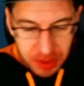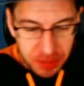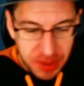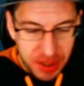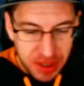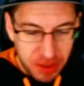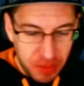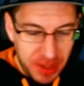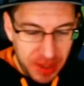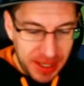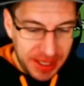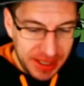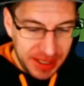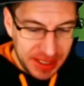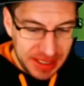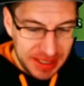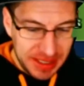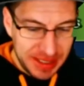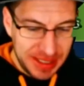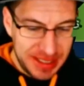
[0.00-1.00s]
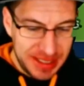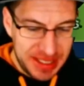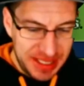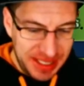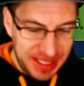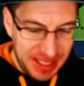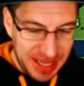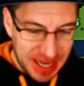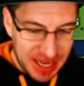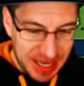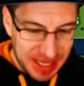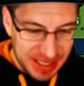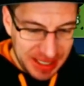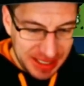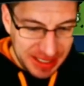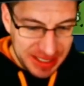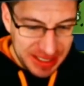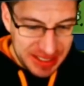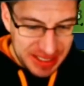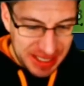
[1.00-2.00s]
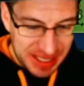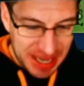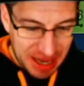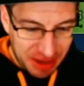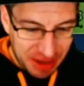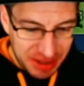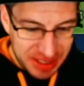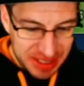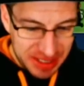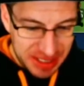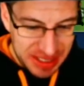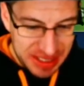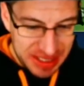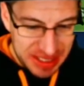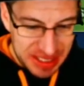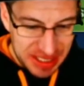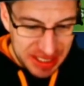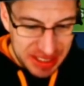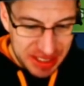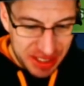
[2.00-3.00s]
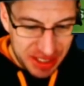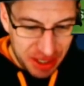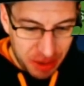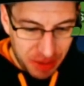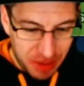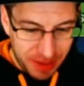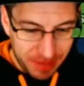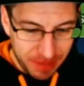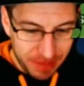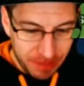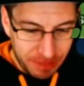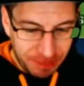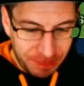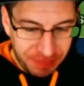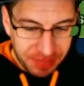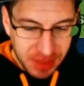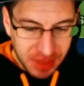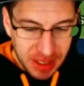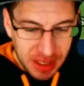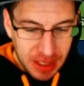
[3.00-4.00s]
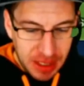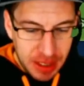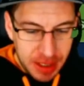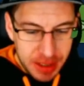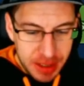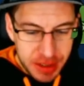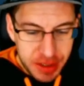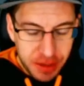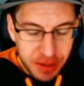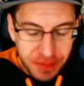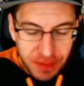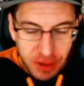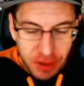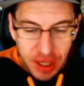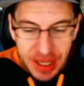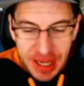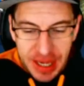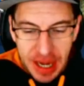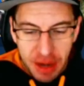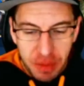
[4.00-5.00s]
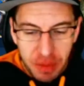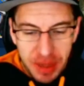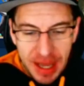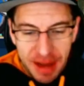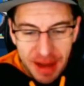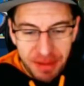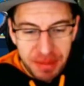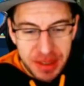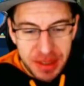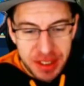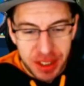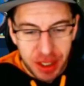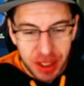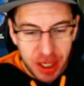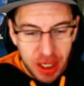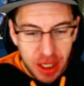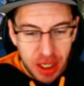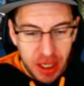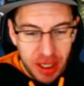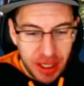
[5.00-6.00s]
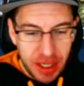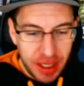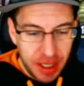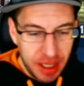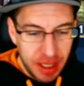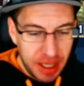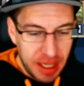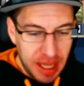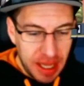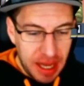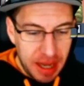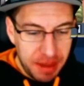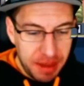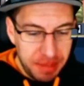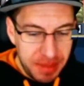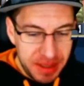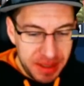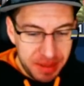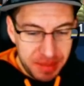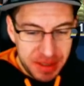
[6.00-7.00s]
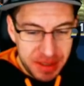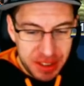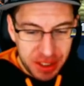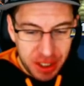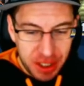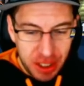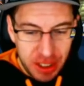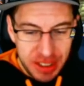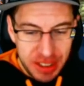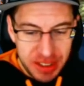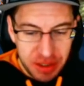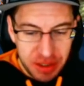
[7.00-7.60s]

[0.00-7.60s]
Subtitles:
we are waiting, let's see how this is going. So for right now, we have Mr. Kurd. Mr. Kurd is